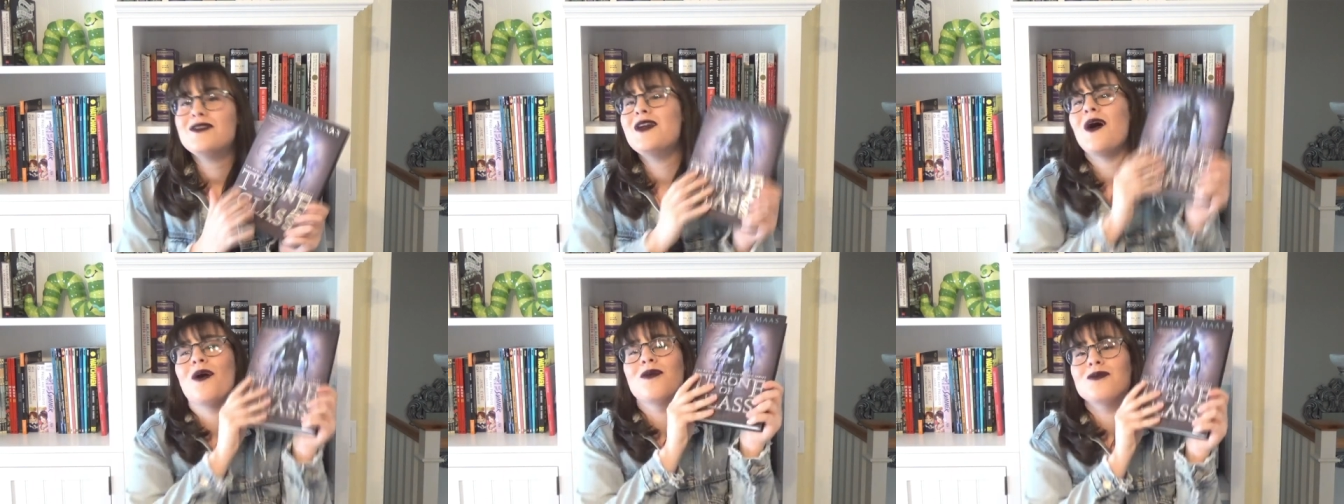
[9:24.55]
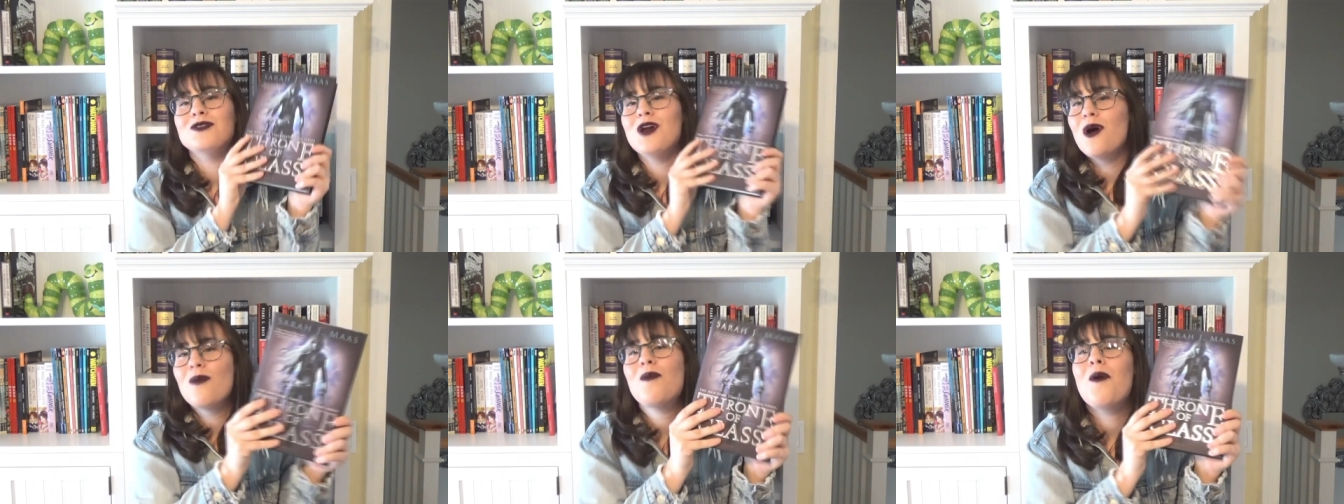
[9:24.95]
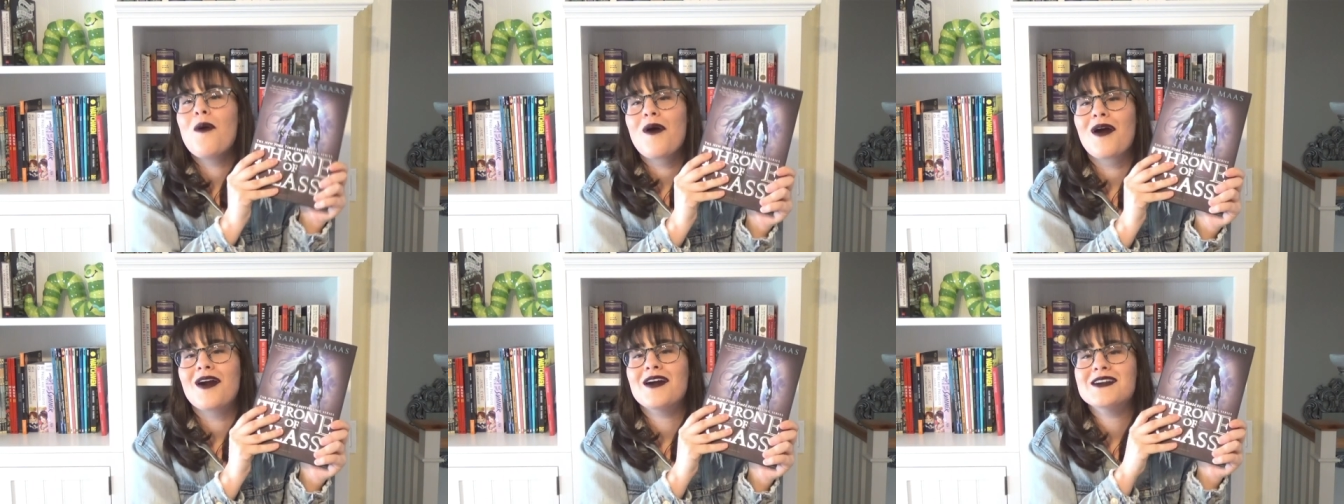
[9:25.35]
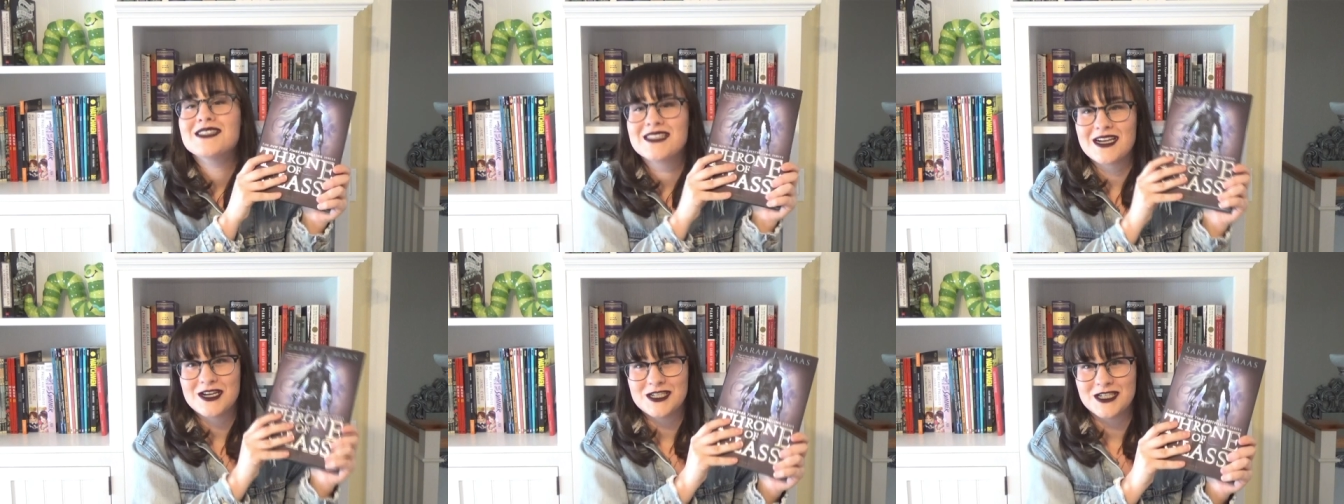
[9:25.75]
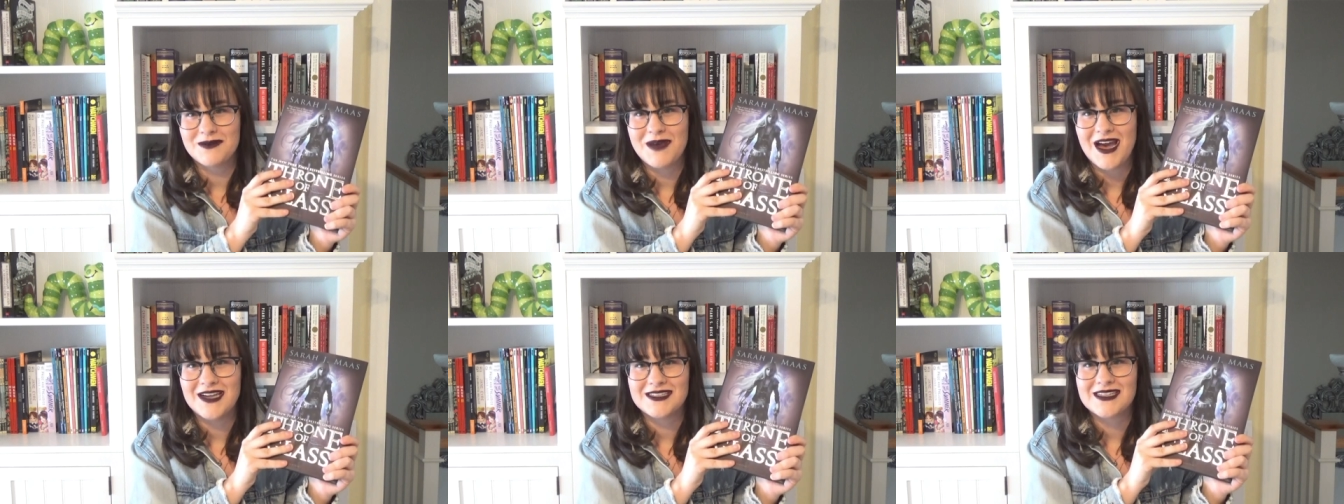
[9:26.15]
no, no more Sarah J
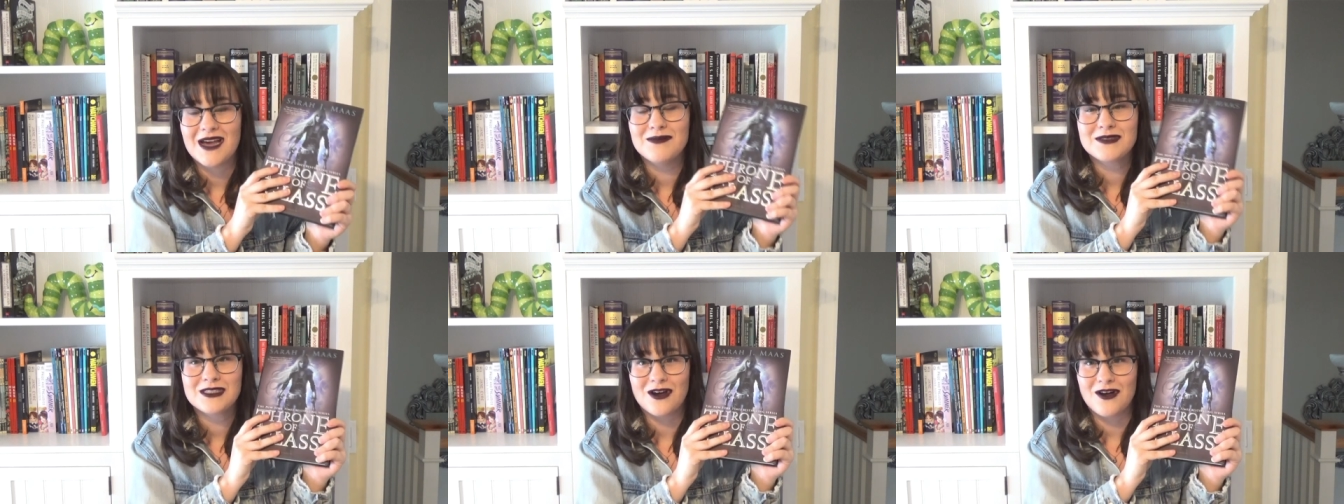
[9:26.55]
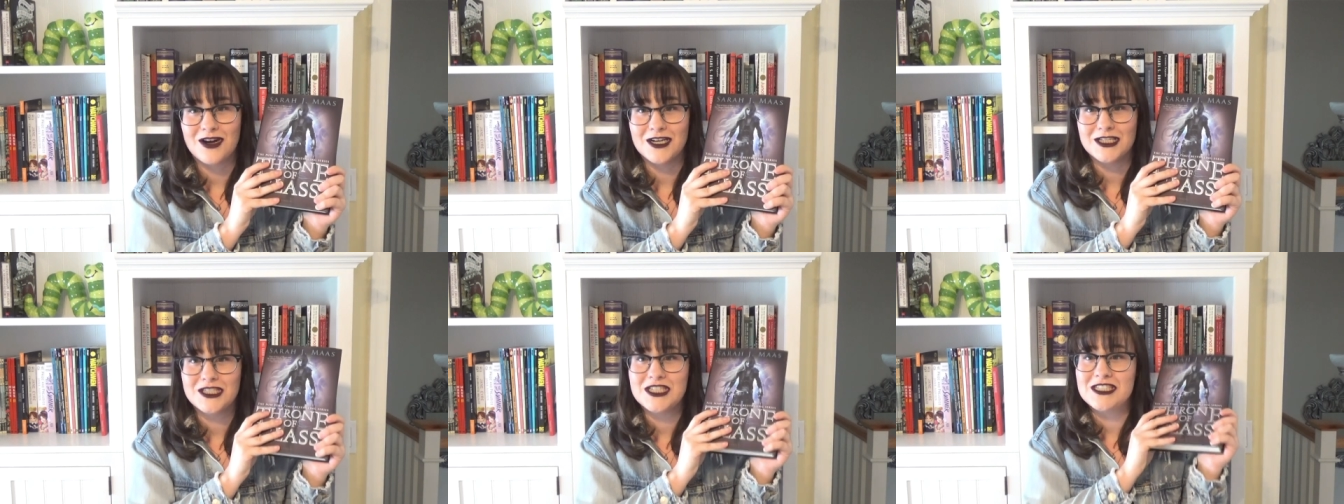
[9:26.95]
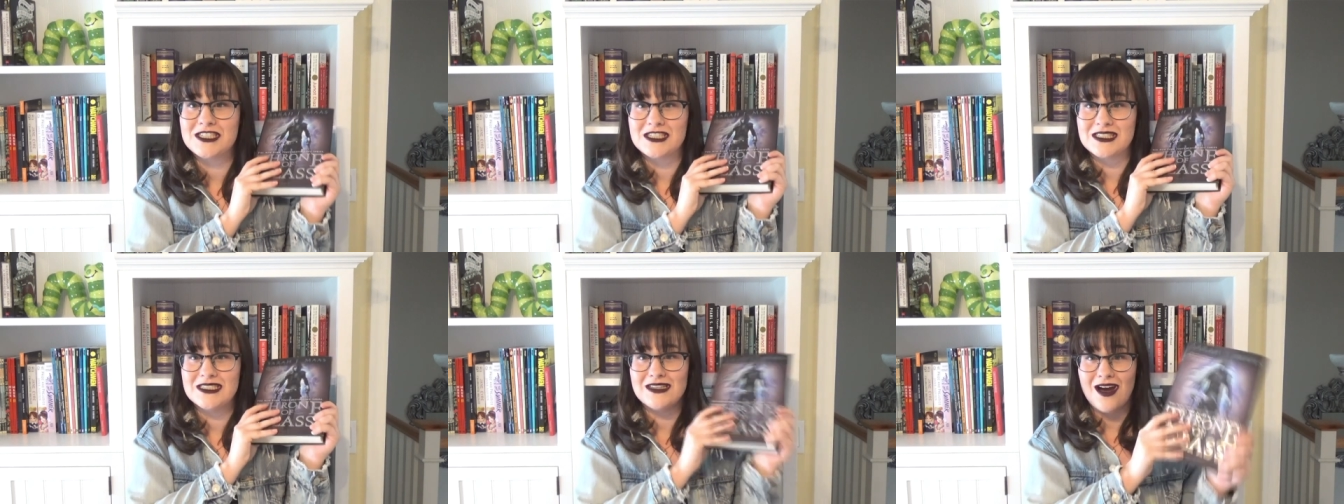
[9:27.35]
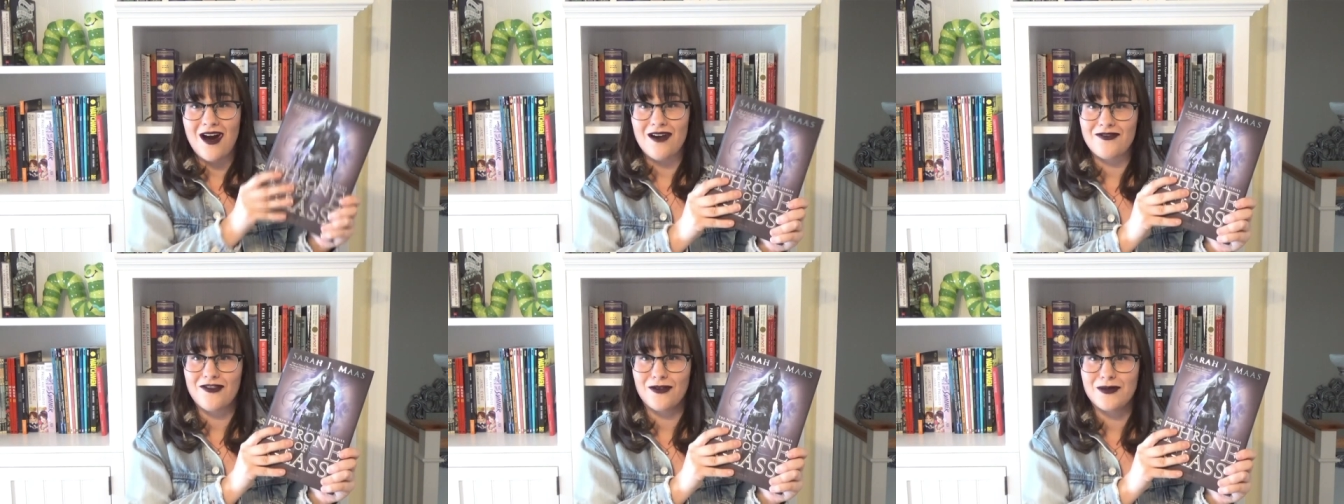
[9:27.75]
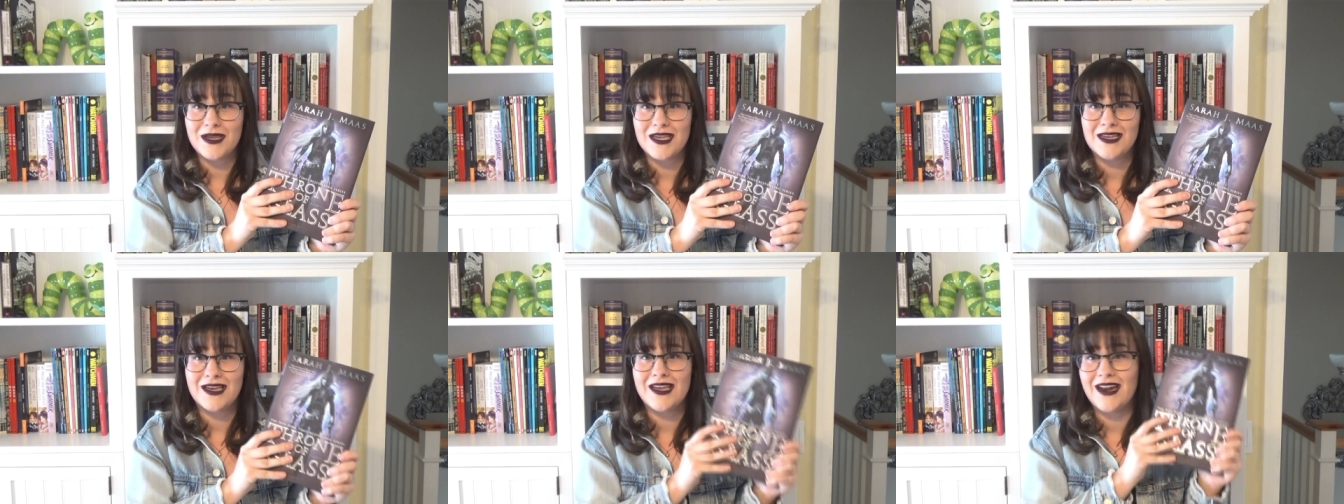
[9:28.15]
Maas. I'm sorry, she's just not for
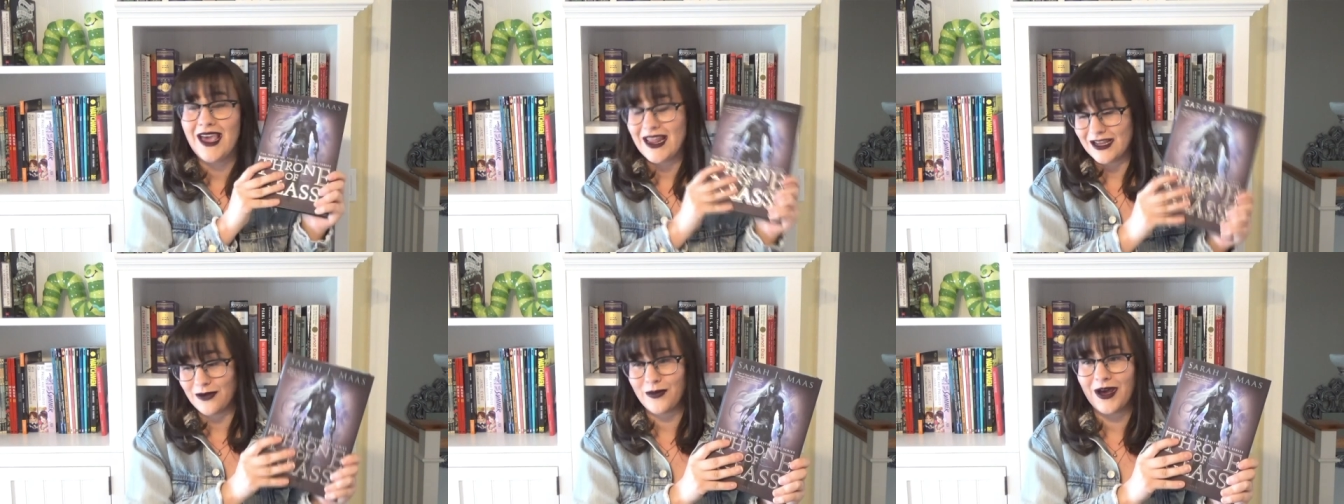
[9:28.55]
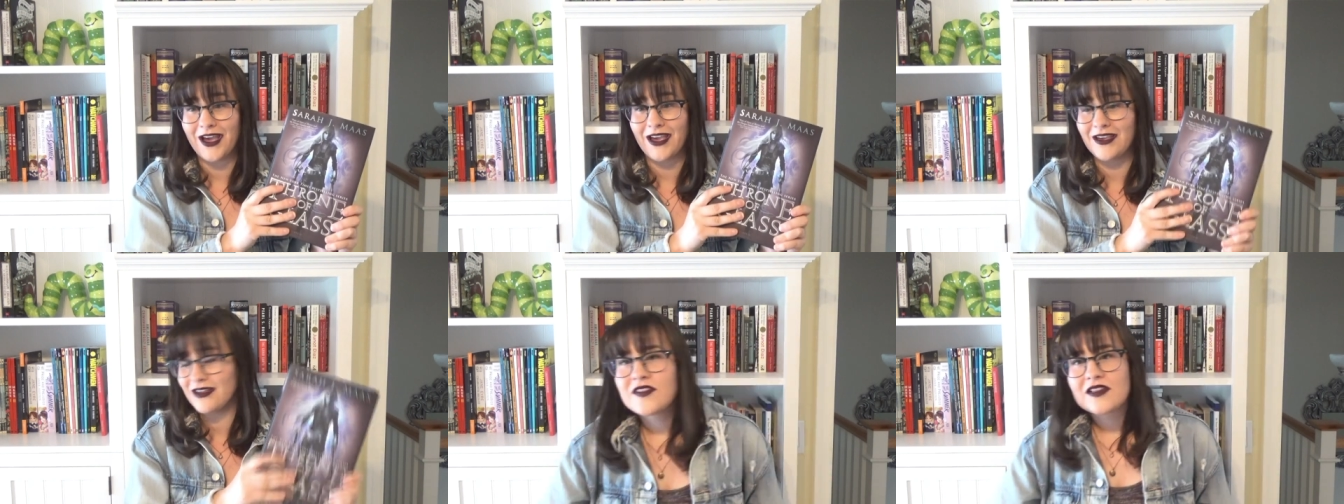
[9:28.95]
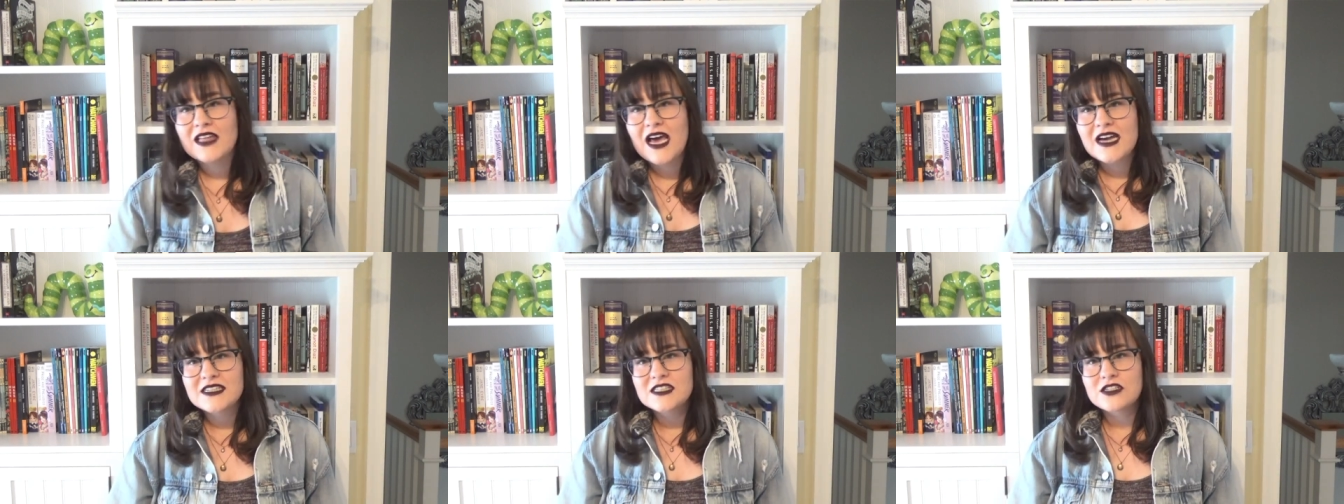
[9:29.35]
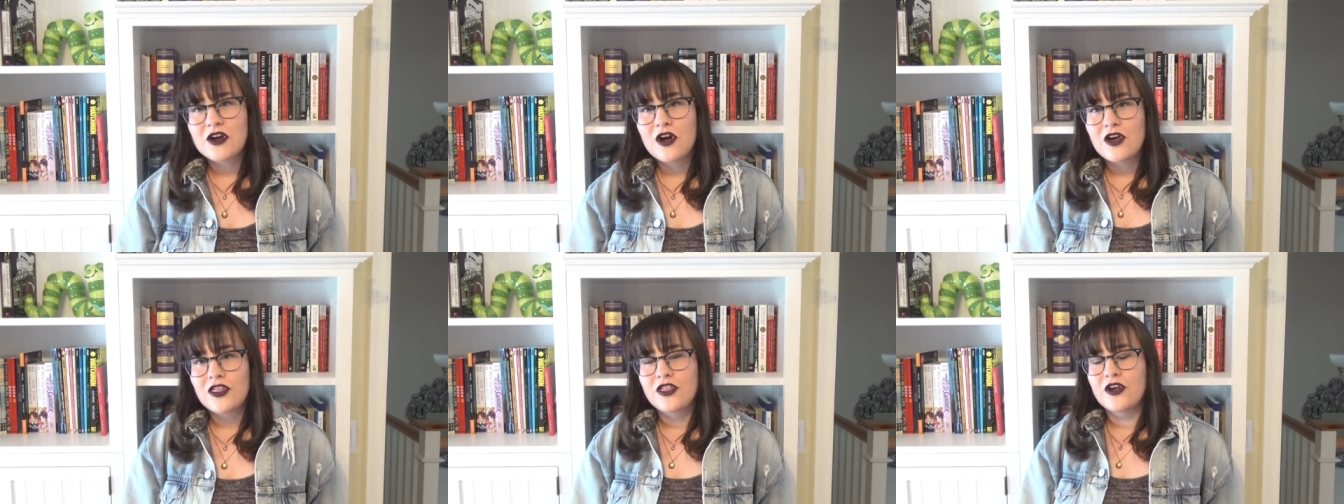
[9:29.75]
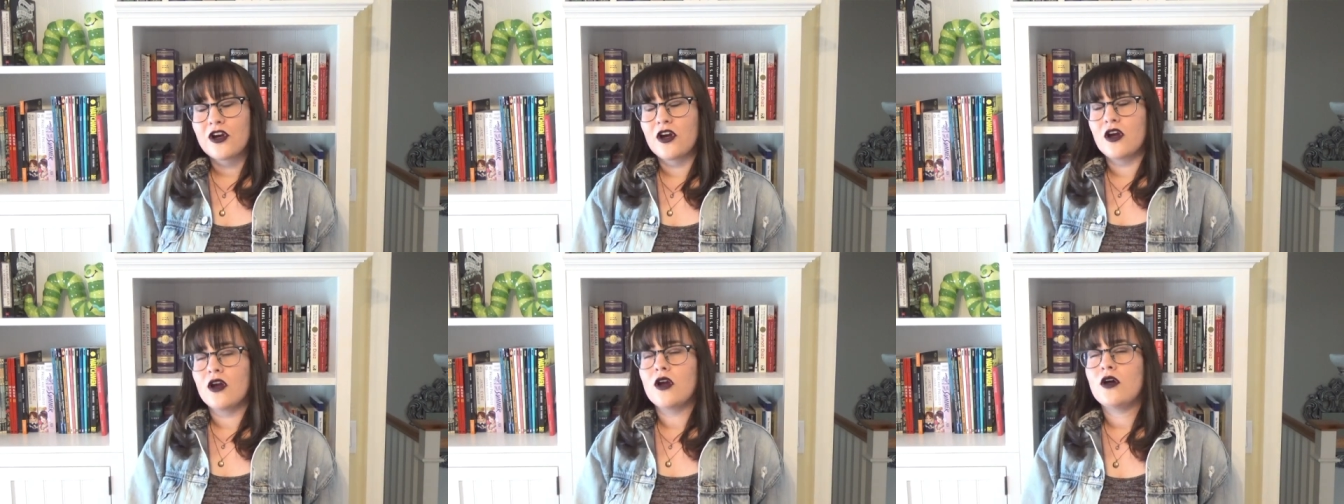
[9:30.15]
me in any way. The last
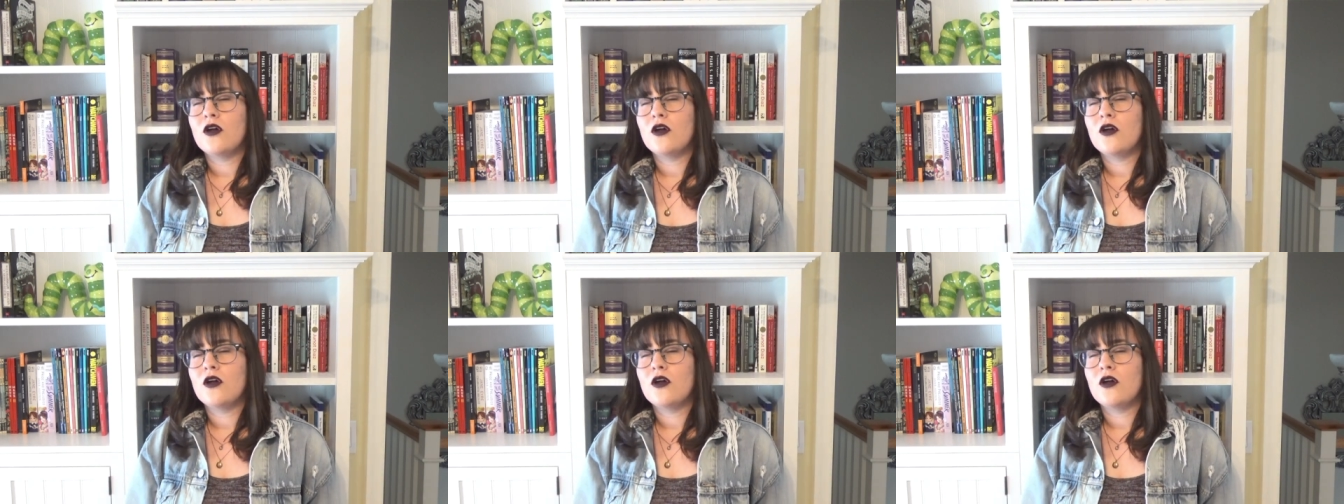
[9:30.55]
author